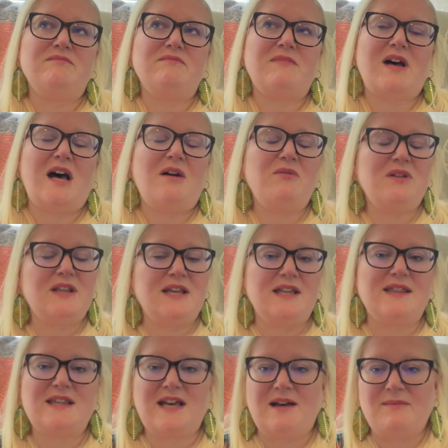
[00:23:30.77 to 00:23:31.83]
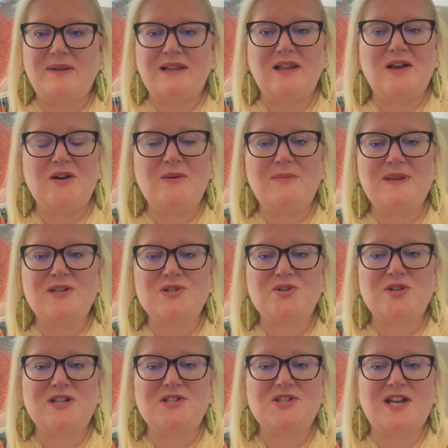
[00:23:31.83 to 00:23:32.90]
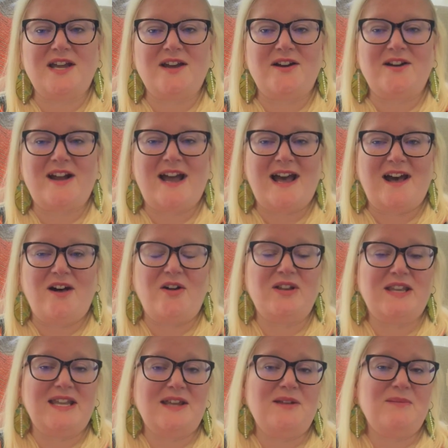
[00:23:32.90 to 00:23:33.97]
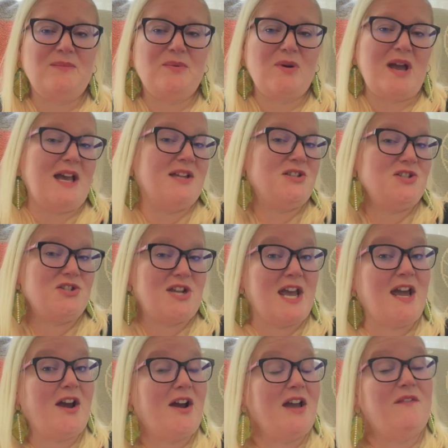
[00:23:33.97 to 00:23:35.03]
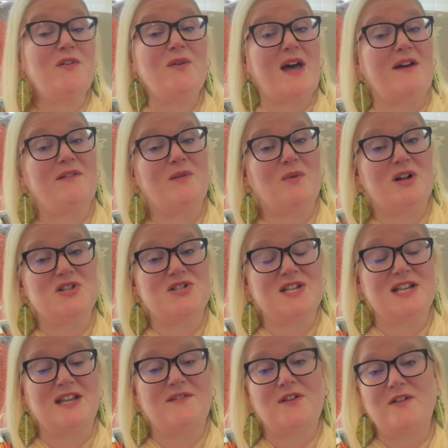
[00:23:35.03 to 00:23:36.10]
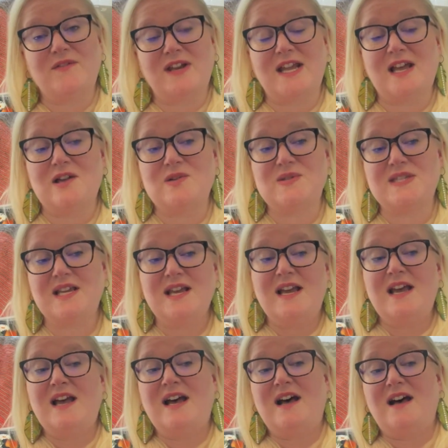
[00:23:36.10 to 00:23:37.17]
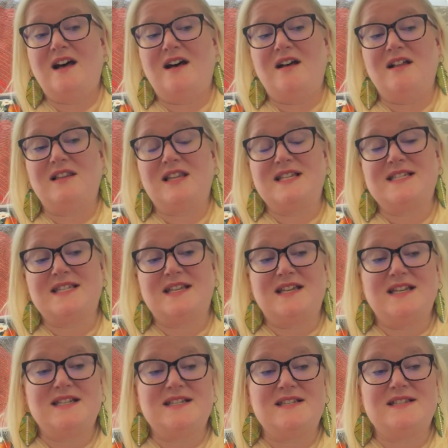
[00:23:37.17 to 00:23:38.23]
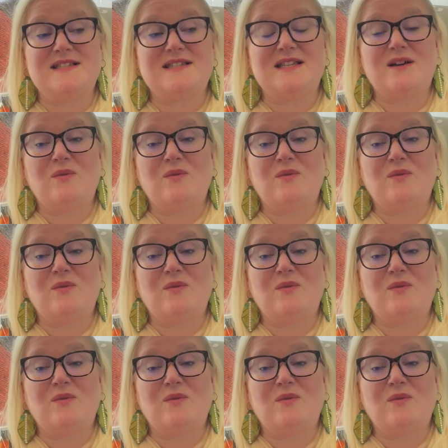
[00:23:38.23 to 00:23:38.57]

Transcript: I will link that below. Be sure to check her out, Knit, Pray, Share, if you haven't watched any of her videos. Lisa is